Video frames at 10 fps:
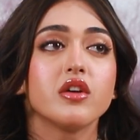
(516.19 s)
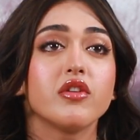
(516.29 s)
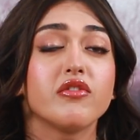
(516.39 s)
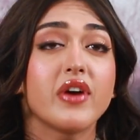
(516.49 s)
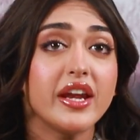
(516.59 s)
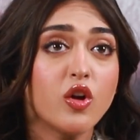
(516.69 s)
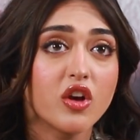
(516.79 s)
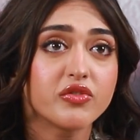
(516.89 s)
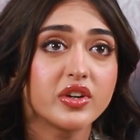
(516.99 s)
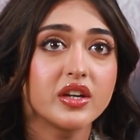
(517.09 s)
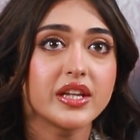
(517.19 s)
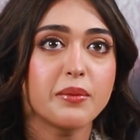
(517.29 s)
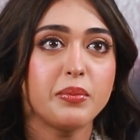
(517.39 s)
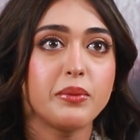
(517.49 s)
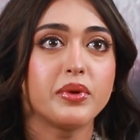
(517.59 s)
We're very confident
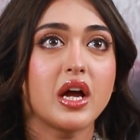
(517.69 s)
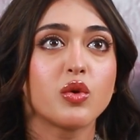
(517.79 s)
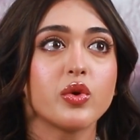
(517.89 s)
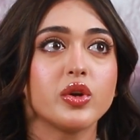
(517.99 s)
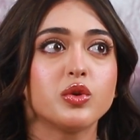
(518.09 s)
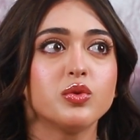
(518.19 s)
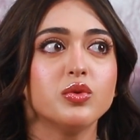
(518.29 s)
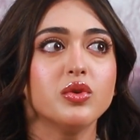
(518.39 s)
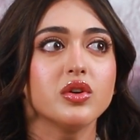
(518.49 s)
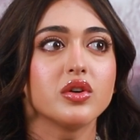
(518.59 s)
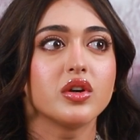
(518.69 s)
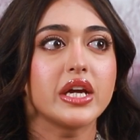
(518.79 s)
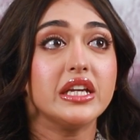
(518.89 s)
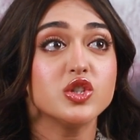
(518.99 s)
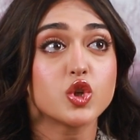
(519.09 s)
that people are going to
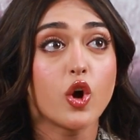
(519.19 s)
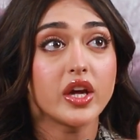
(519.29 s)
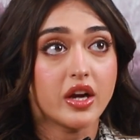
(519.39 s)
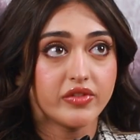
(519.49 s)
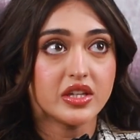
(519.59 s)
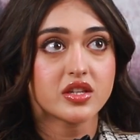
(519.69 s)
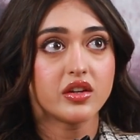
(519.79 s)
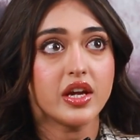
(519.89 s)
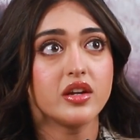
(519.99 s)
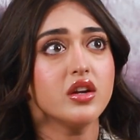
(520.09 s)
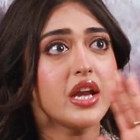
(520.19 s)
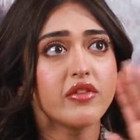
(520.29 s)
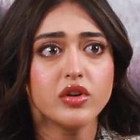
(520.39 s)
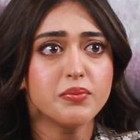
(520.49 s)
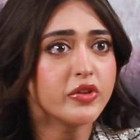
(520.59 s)
enjoy Ravi sir in a
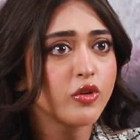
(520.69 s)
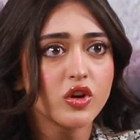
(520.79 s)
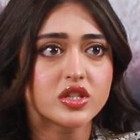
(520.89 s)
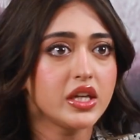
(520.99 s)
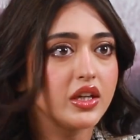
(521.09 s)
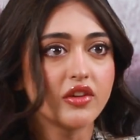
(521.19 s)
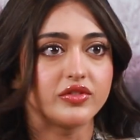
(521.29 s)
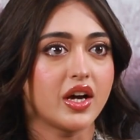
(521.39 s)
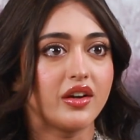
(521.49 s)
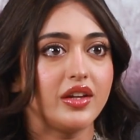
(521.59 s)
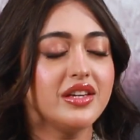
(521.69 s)
never before seen avatar.